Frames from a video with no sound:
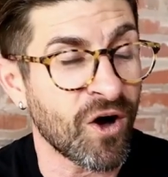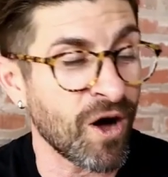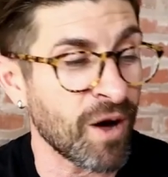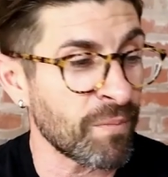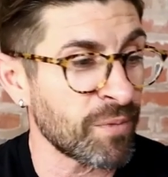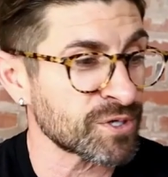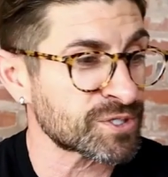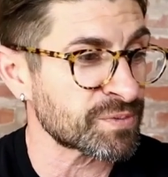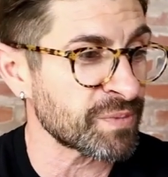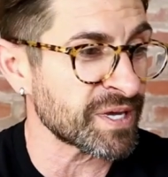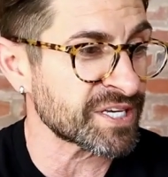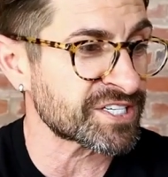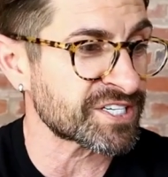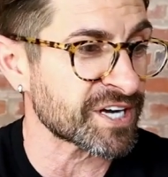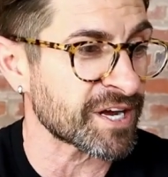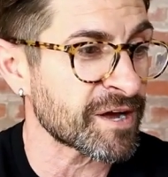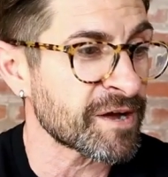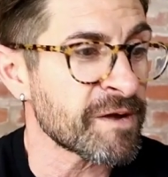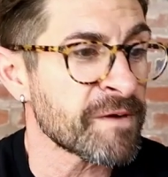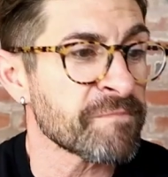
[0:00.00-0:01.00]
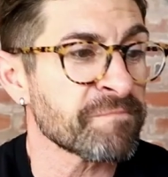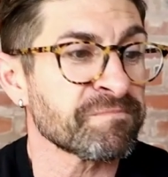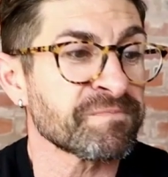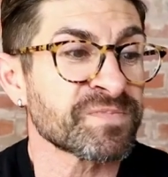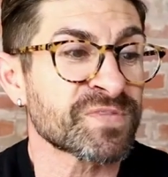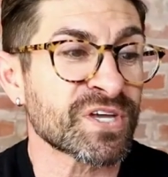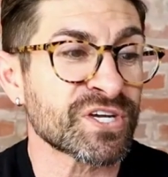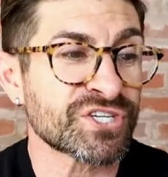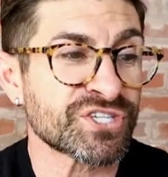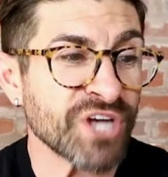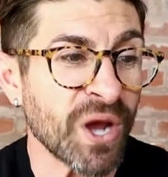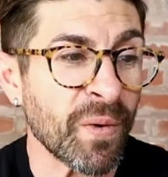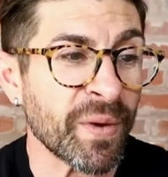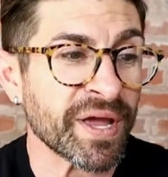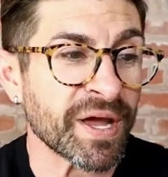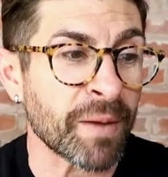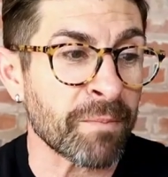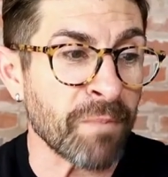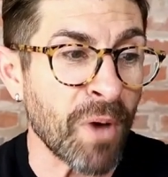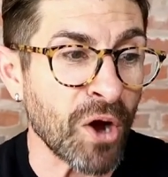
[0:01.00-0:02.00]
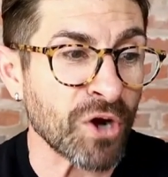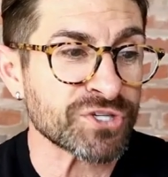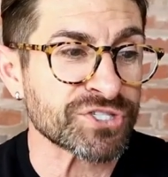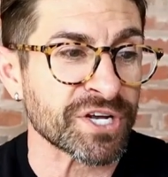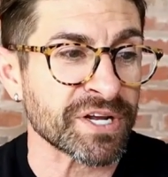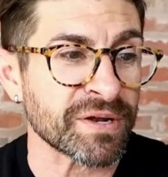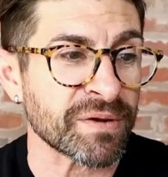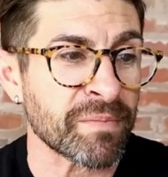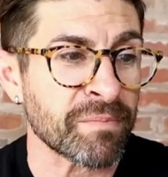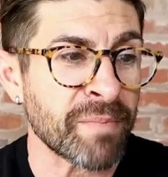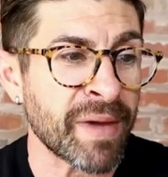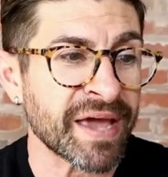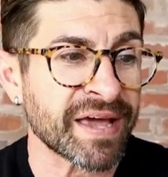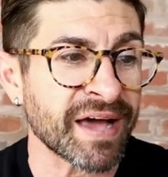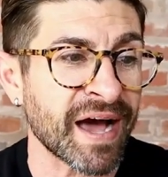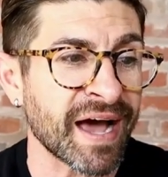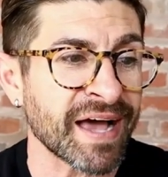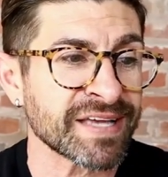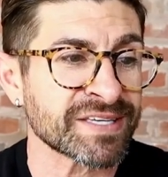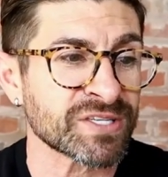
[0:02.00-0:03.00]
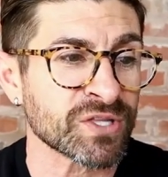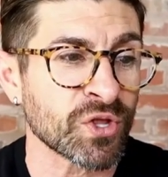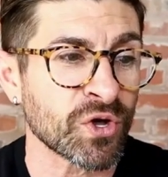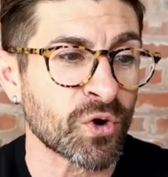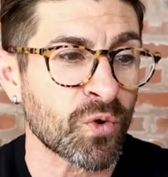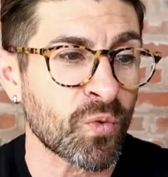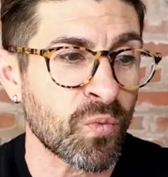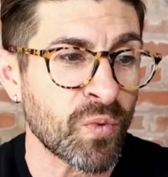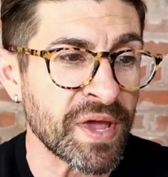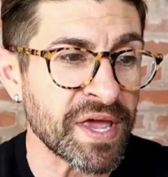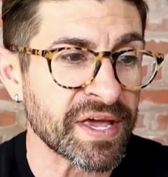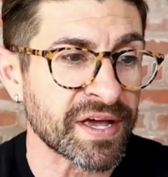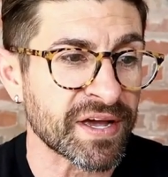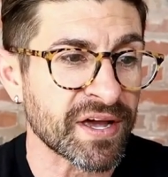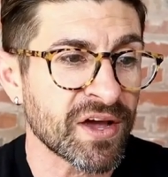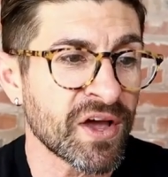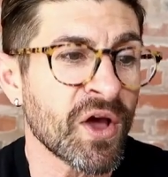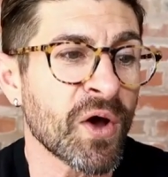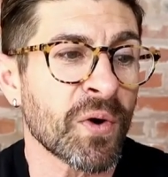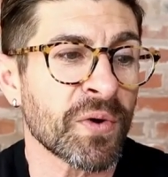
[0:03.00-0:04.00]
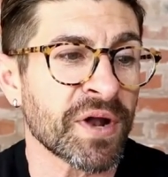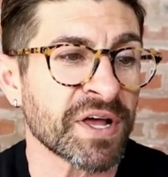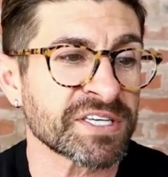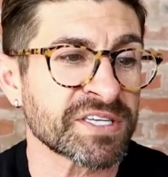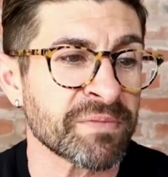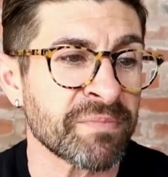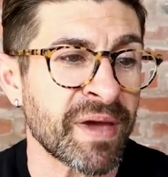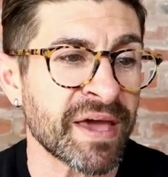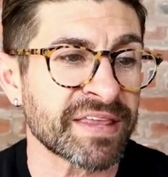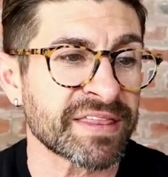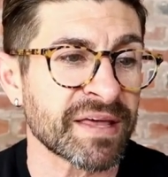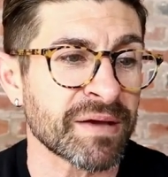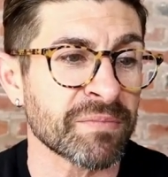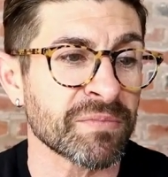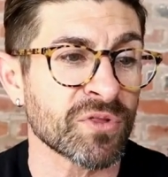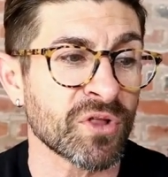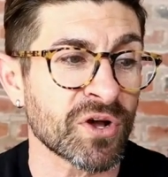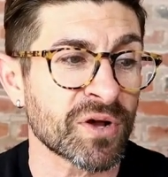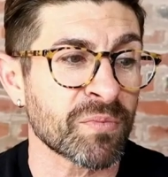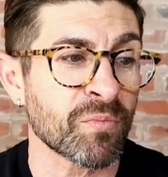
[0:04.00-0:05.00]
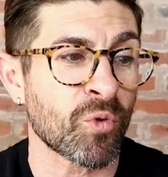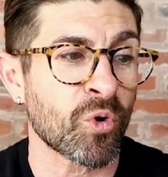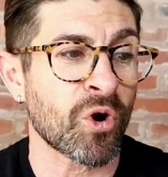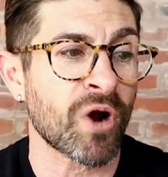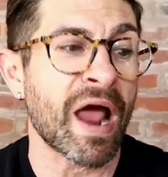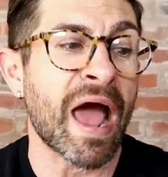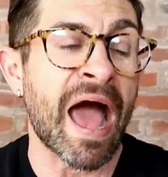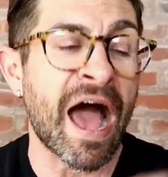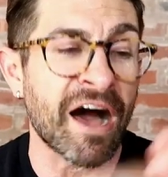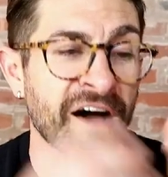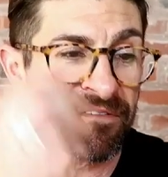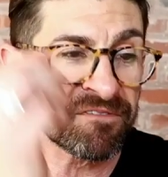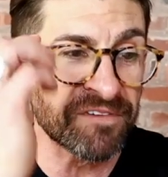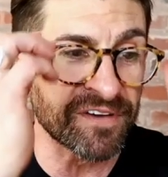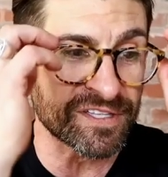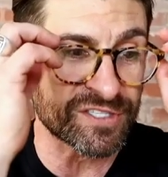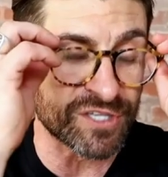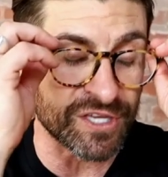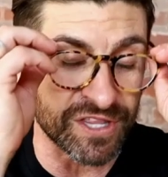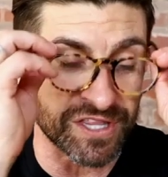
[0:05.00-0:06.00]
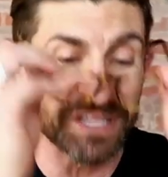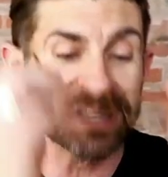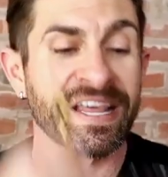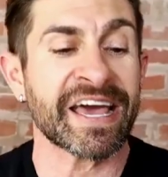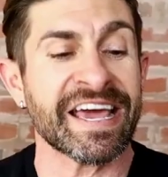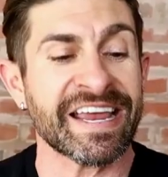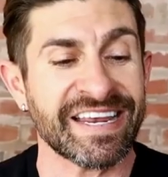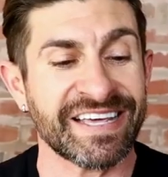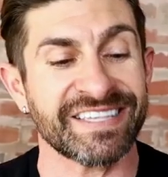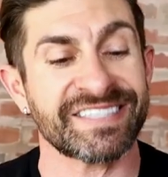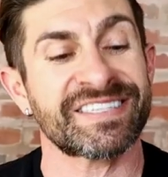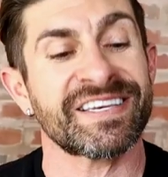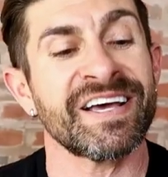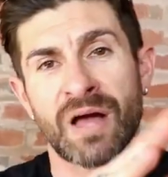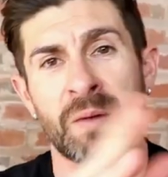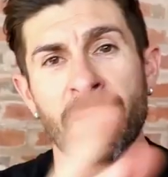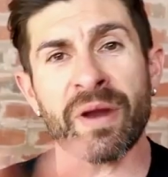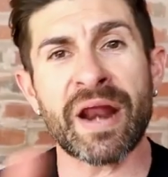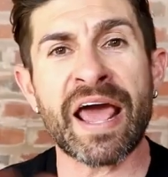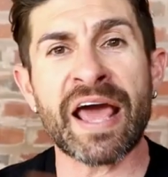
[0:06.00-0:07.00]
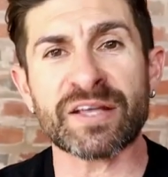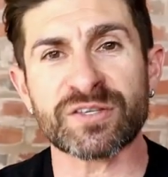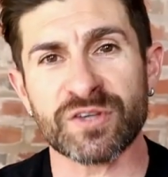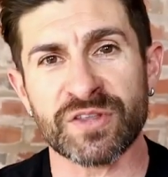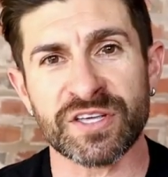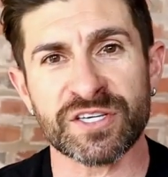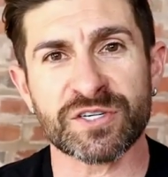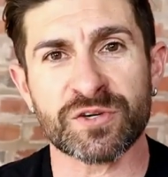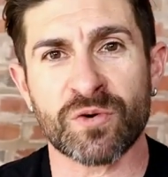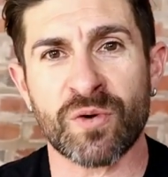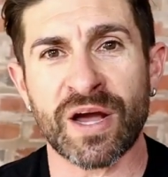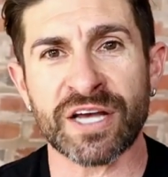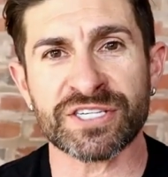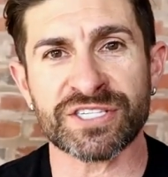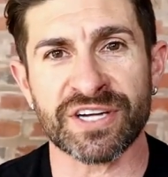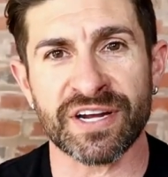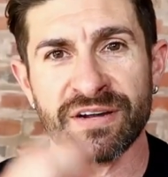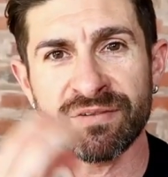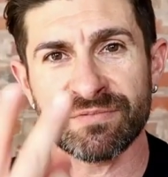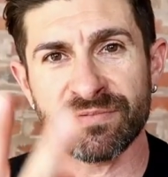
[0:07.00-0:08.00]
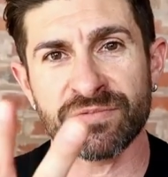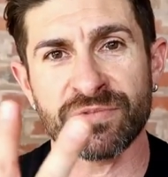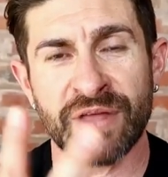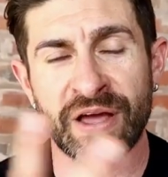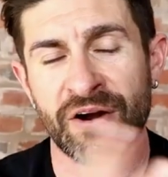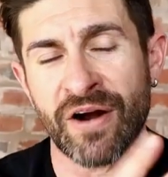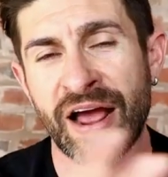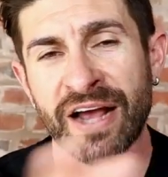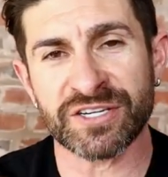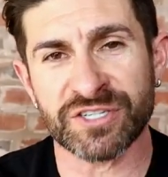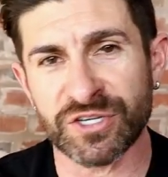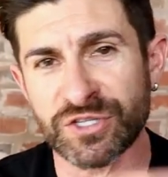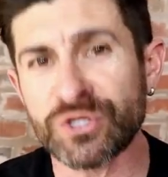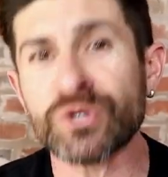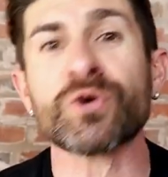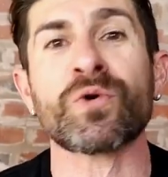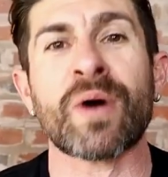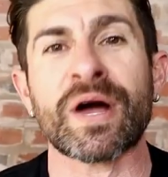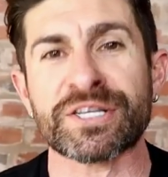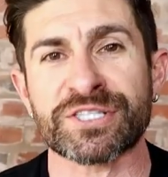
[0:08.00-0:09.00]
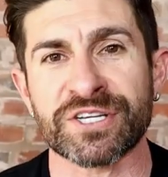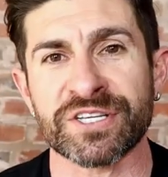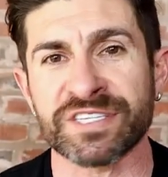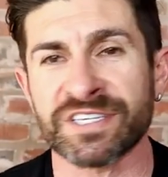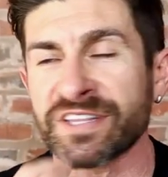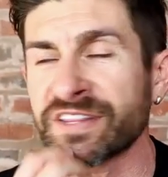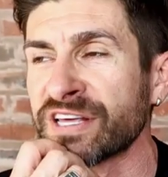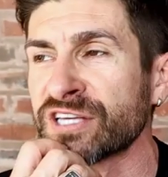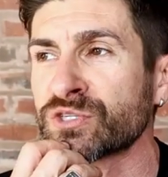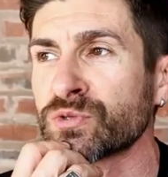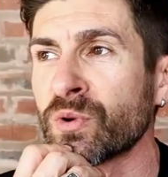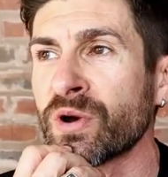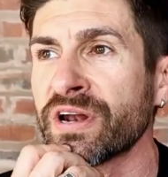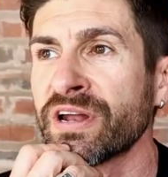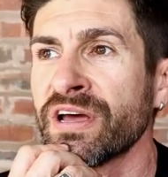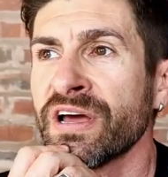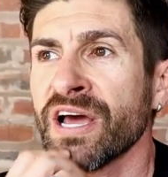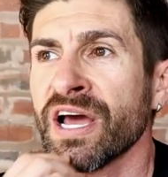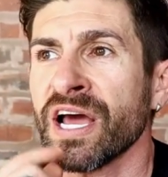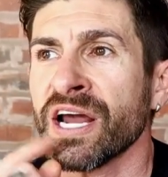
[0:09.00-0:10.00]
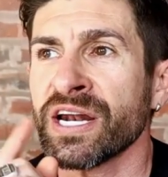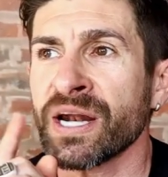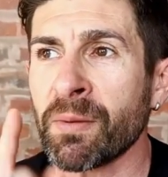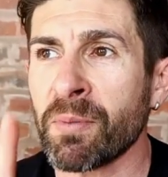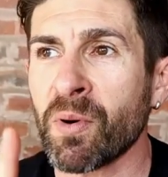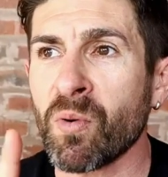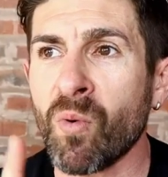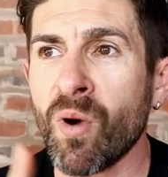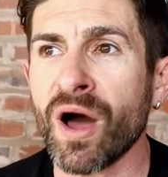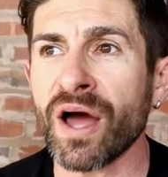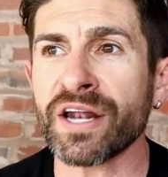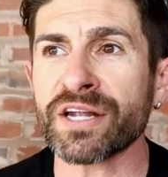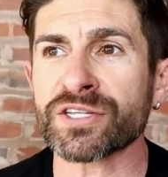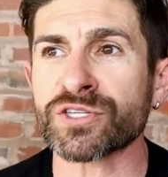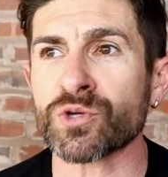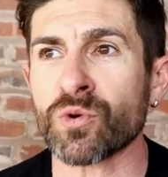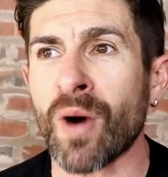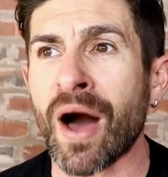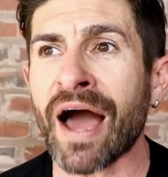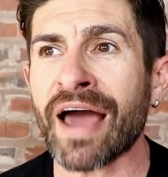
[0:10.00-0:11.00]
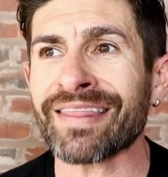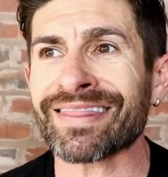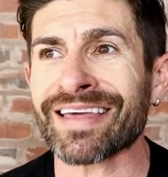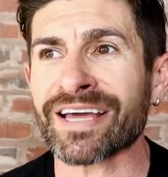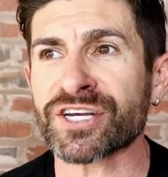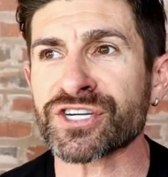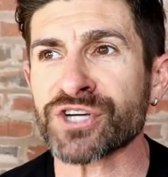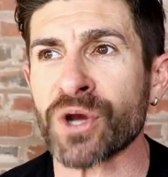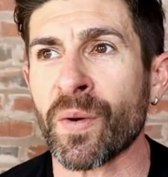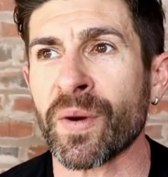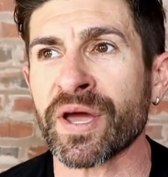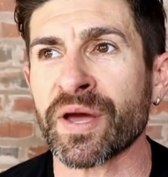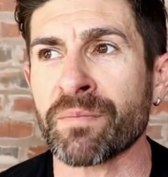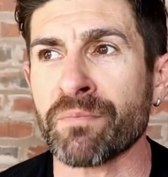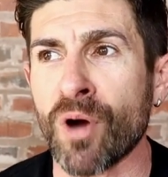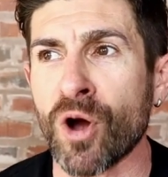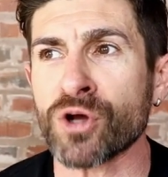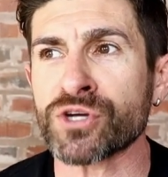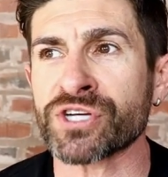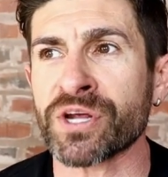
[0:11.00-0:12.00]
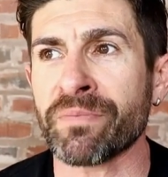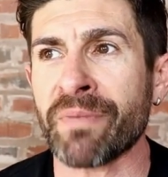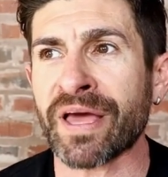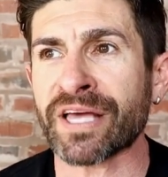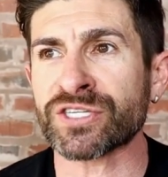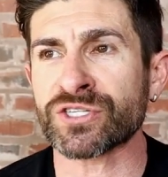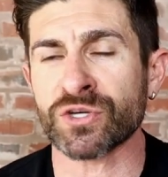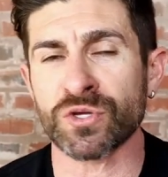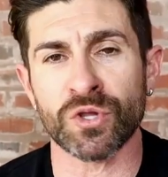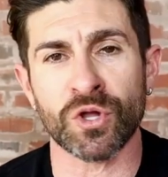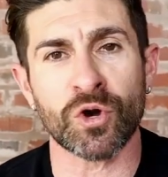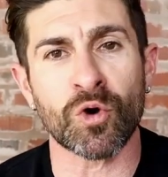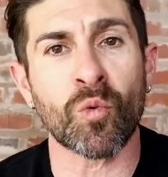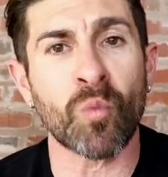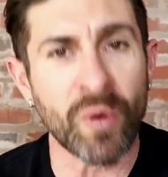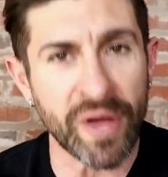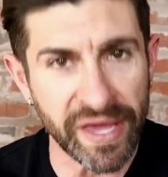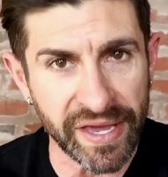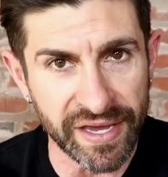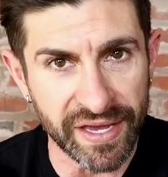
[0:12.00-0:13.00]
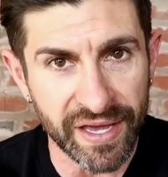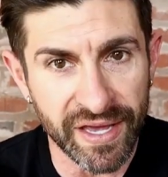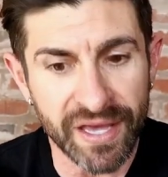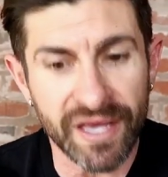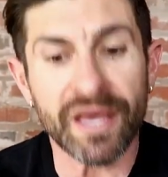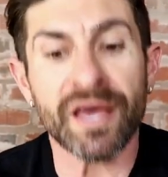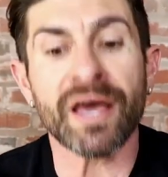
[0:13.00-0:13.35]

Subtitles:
almost missed you. Does showing emotion make guys look weak, or does it make them look more alpha to the ladies? I'm going to answer this question. There are actually two questions in this one. Number one, do I think showing emotion makes you look weak?